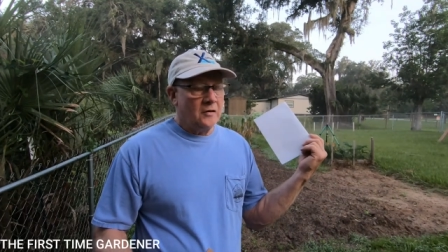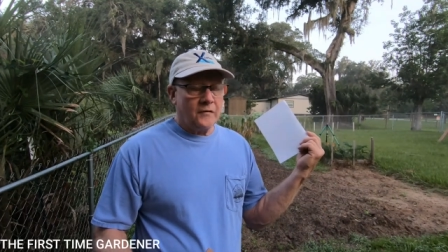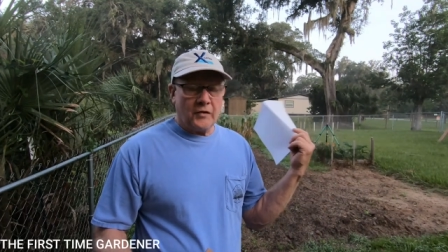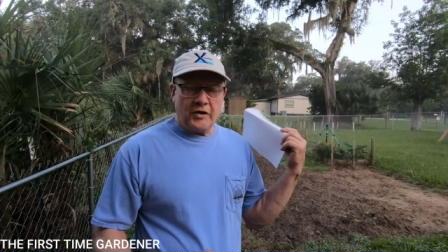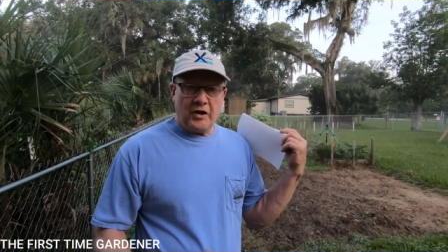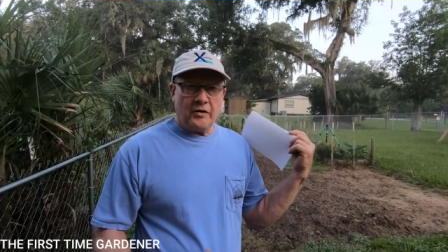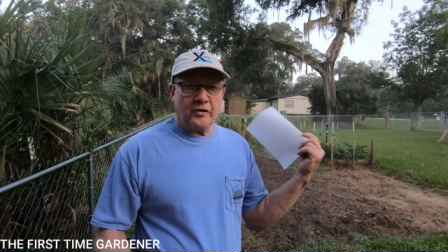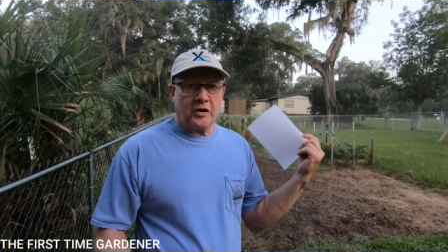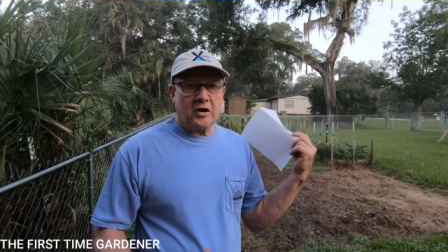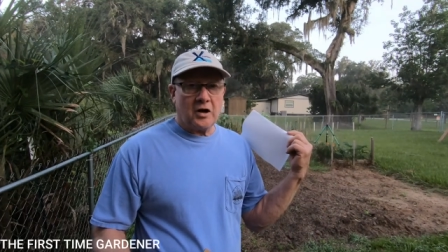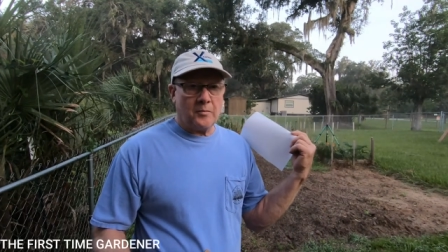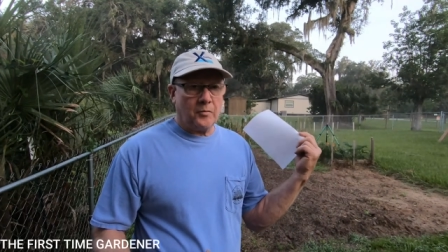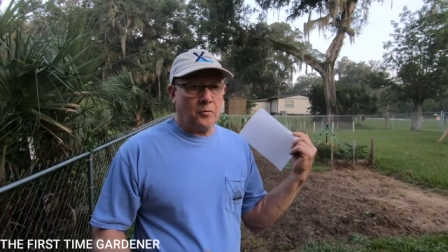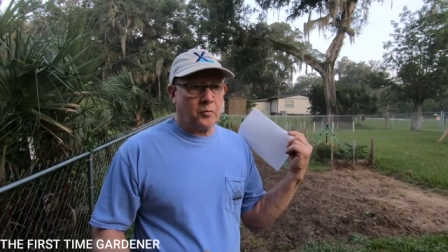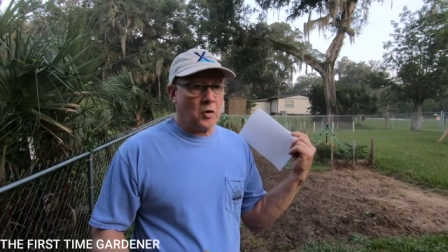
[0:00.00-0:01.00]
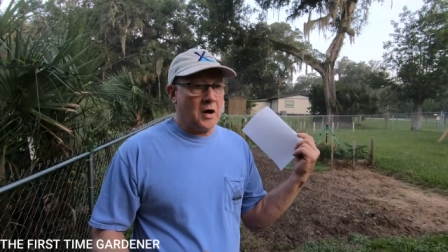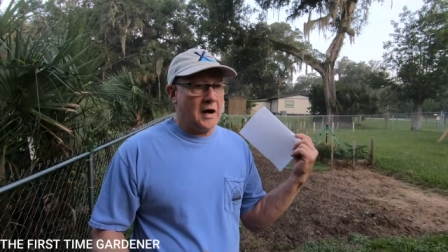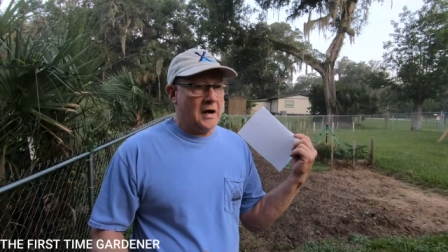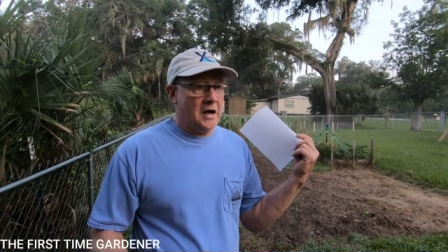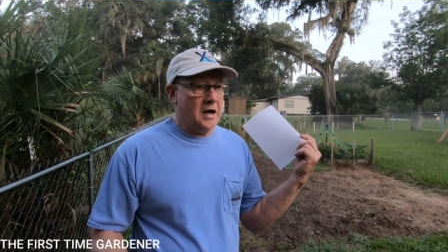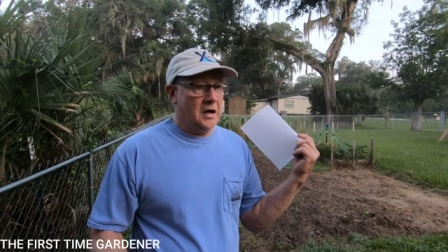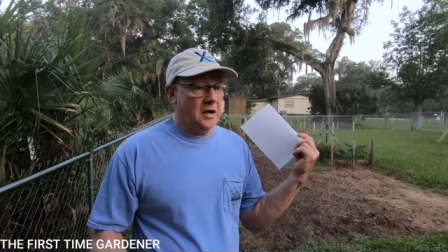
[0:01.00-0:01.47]
for the other couple pro,
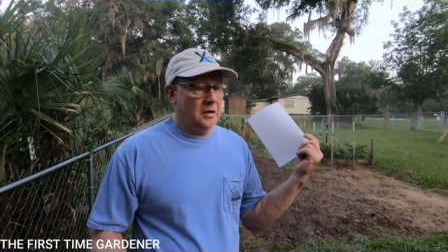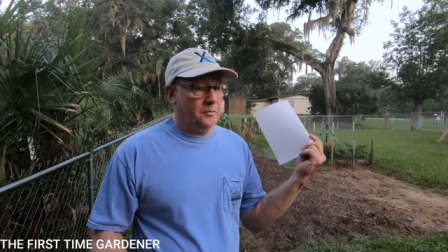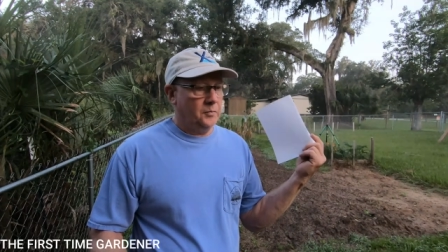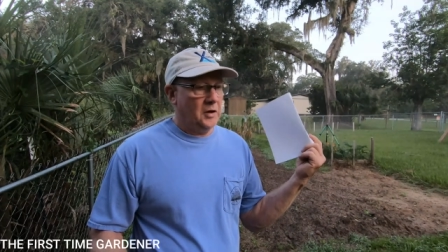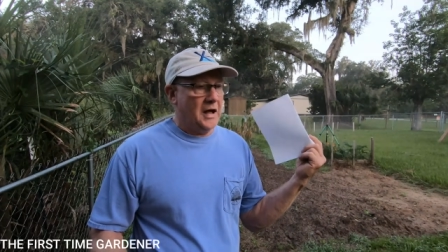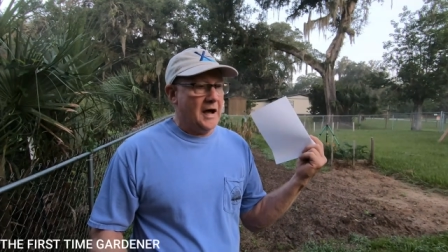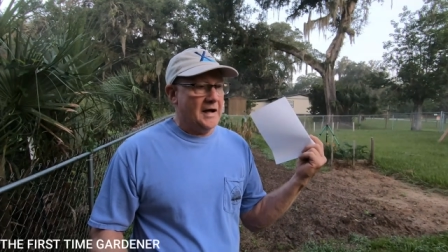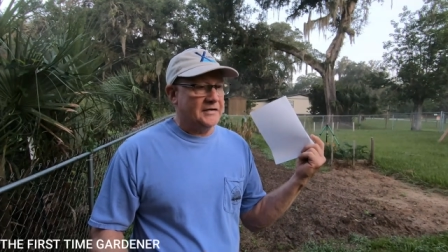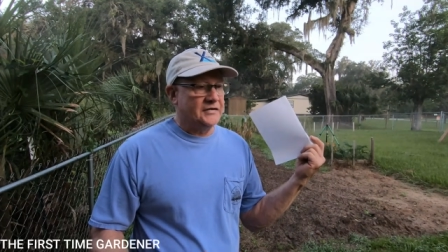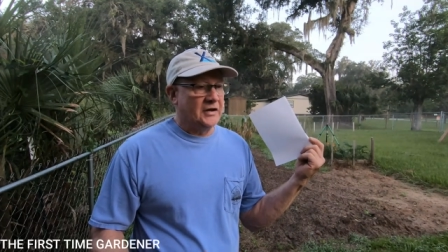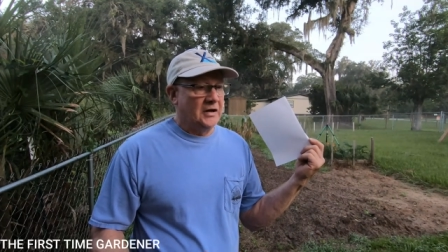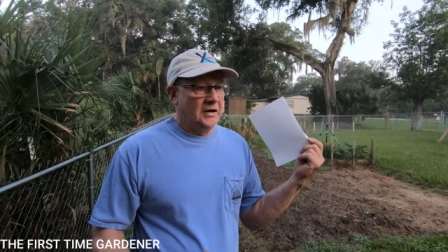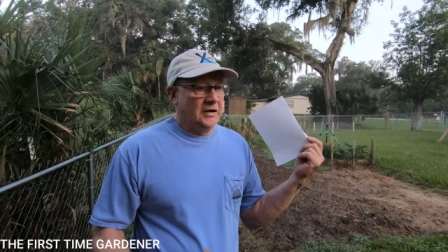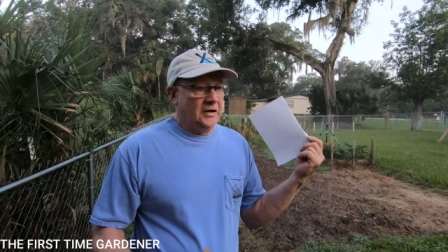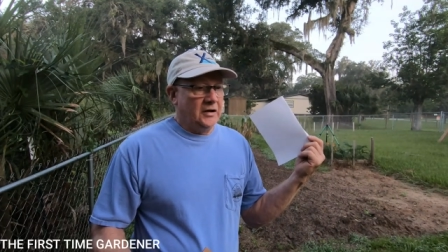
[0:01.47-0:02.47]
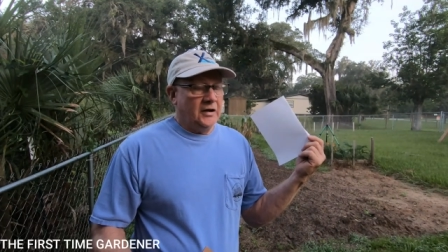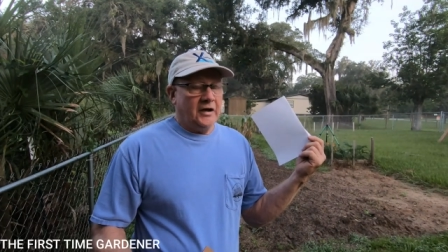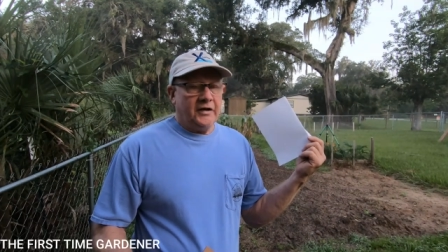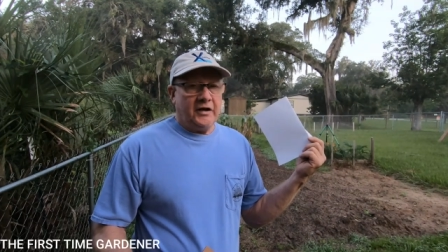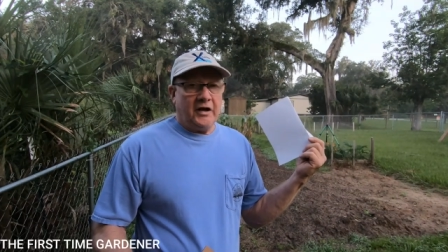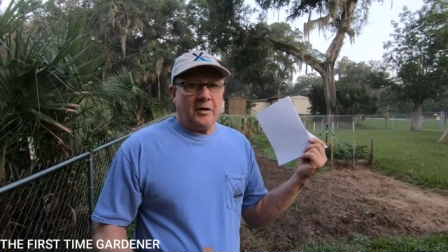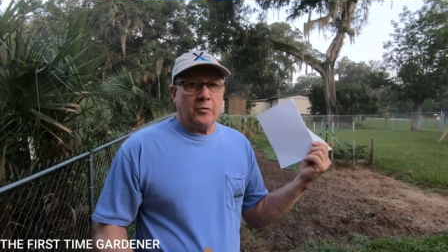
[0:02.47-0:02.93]
uh, plots.
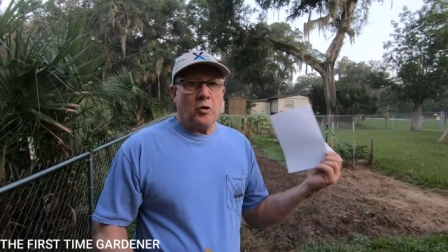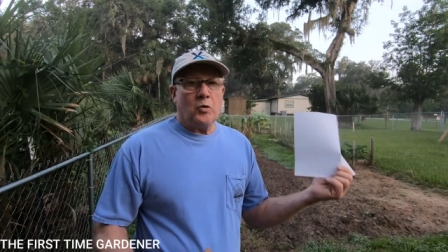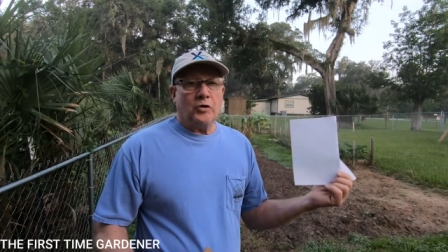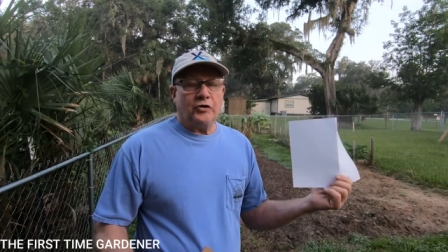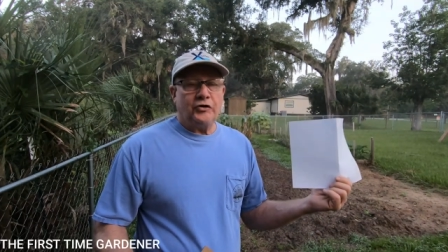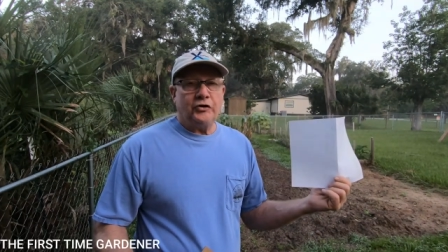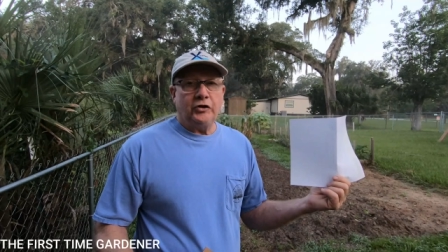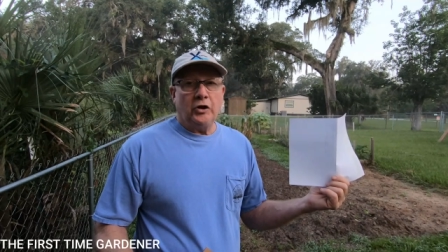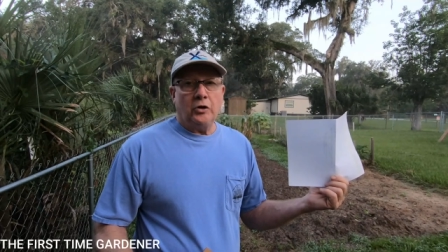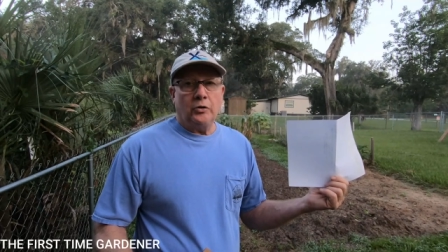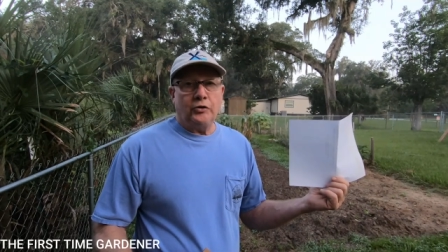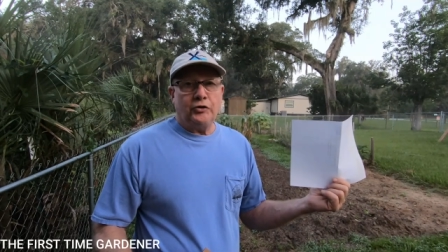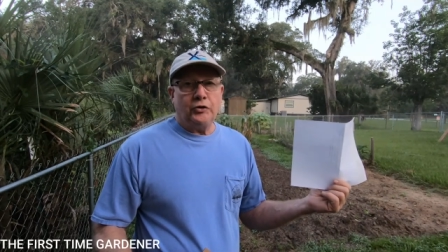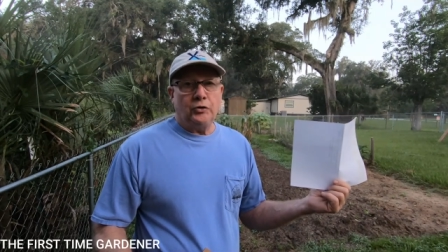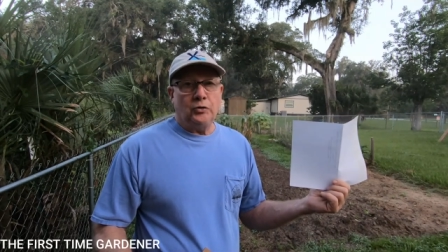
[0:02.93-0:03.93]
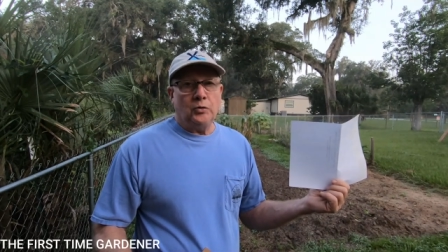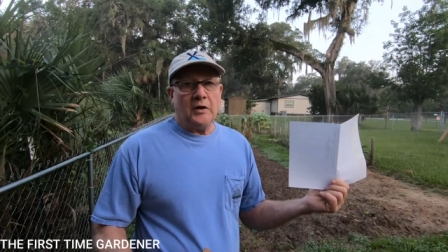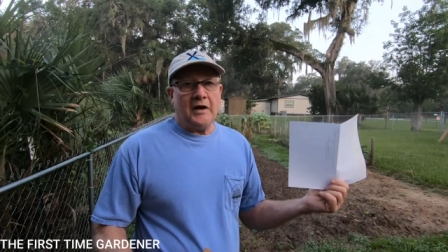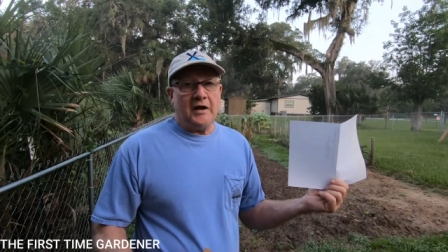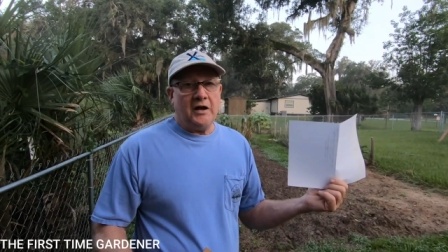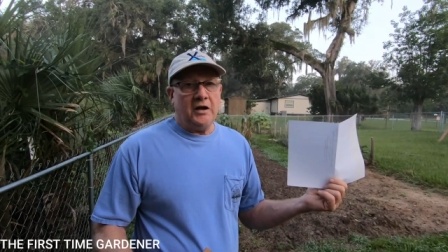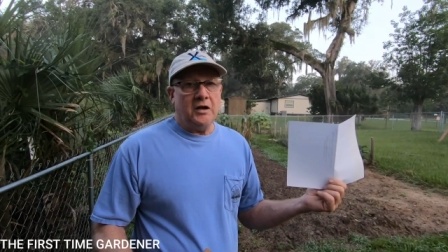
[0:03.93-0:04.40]
And then I'm going to go to
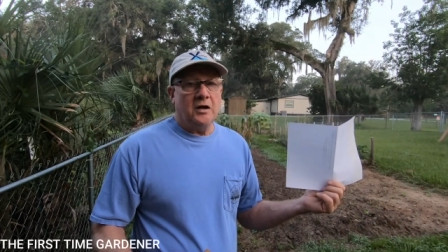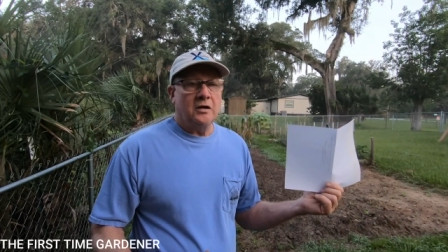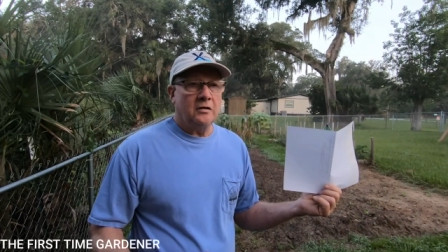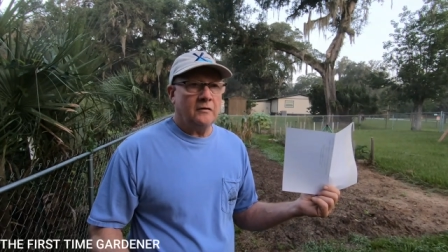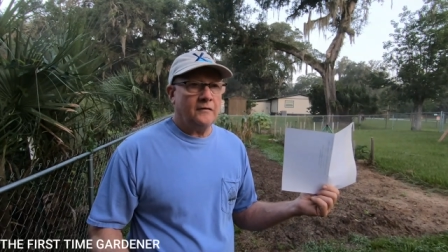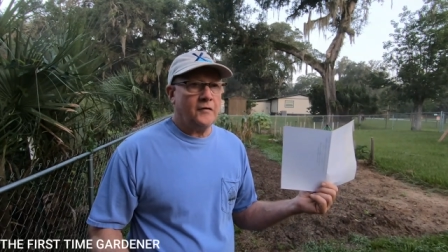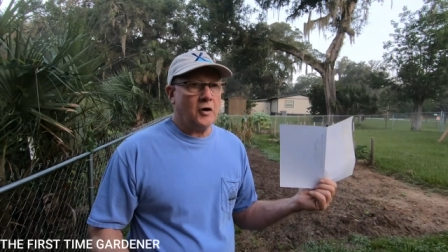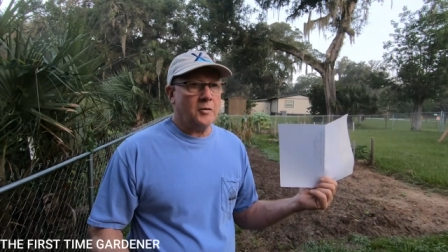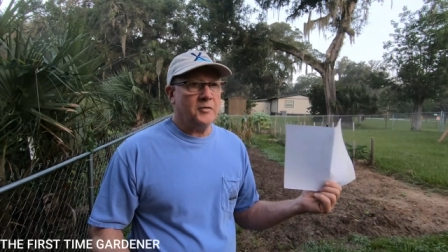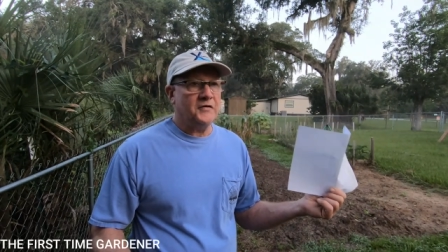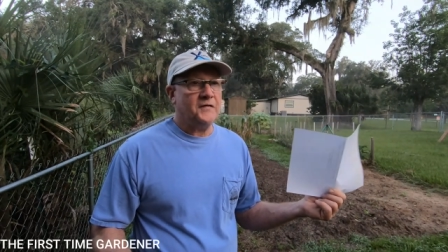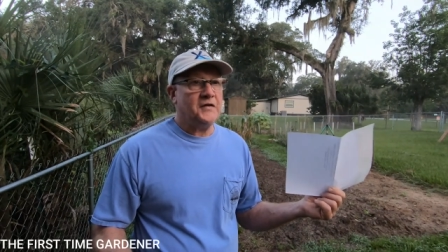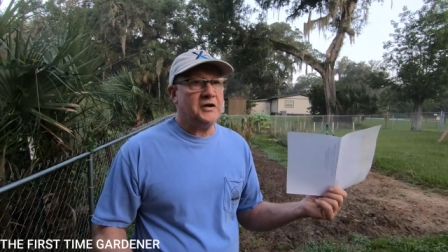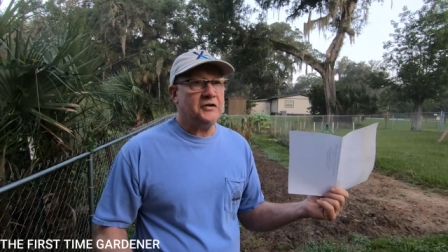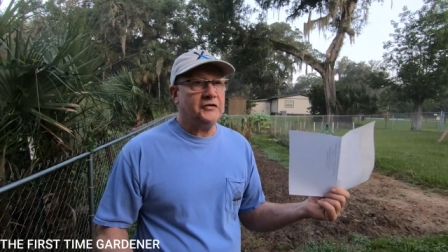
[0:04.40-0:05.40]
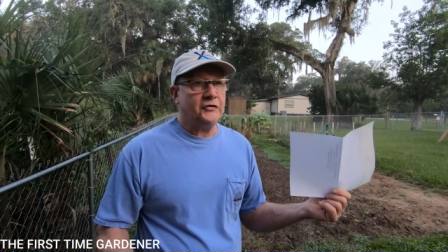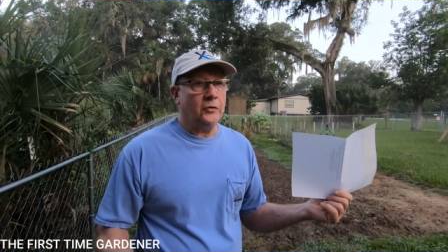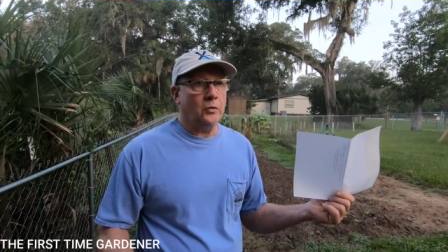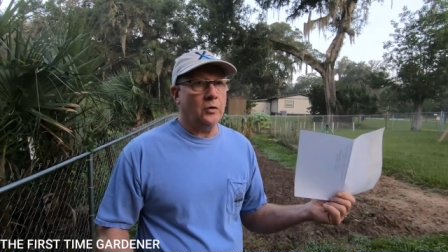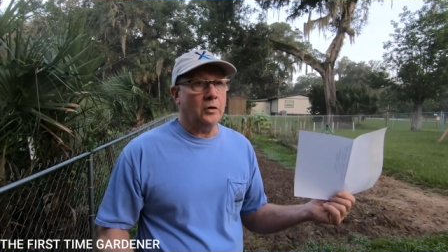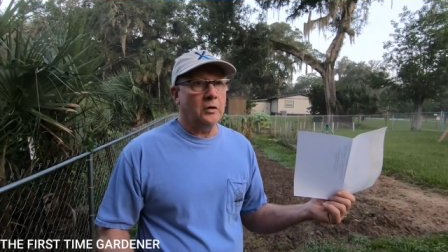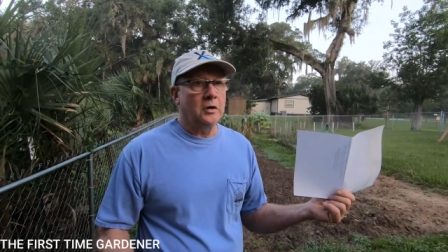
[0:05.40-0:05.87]
a farm and feed
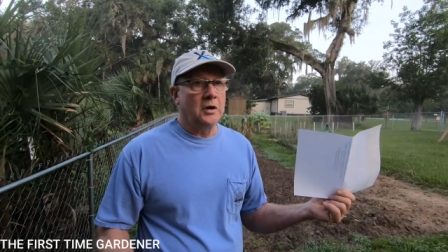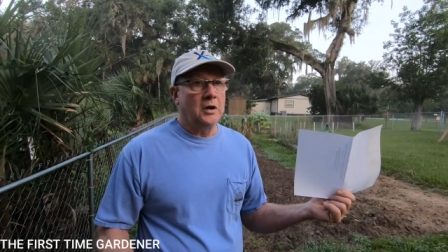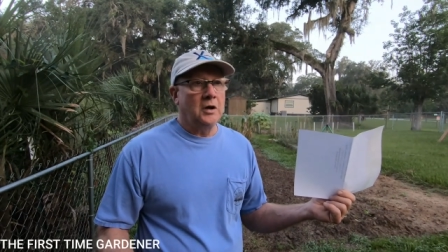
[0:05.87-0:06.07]
store.